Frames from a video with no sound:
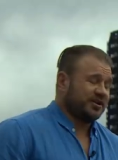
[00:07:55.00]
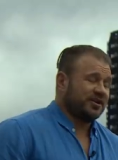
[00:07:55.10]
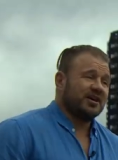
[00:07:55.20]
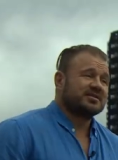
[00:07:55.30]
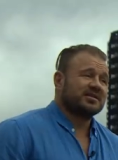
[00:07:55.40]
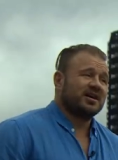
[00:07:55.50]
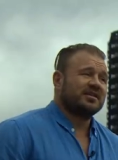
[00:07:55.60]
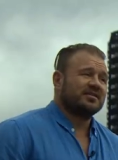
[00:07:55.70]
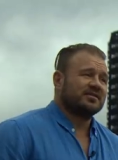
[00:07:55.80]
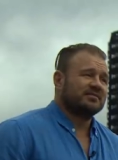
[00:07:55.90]
a nice
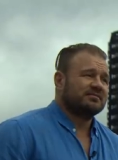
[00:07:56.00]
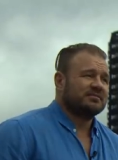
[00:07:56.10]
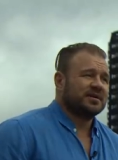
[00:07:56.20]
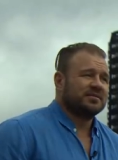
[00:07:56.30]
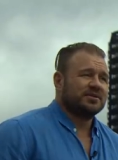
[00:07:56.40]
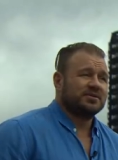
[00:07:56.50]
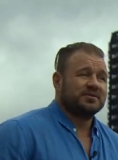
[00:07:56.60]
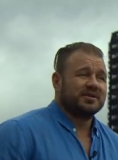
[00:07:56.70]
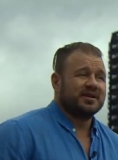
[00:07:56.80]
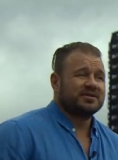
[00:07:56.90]
light on maybe
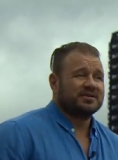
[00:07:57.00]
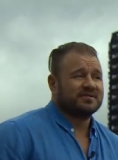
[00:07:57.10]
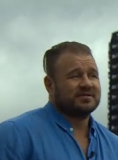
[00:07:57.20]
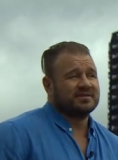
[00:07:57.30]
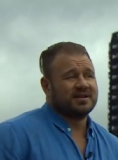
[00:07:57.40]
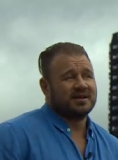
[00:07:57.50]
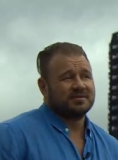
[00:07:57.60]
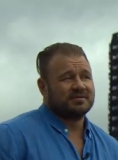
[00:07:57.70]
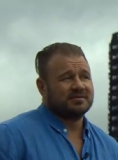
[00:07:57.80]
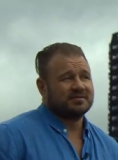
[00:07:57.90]
human nature if it did
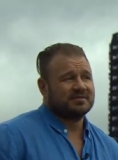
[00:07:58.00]
happen,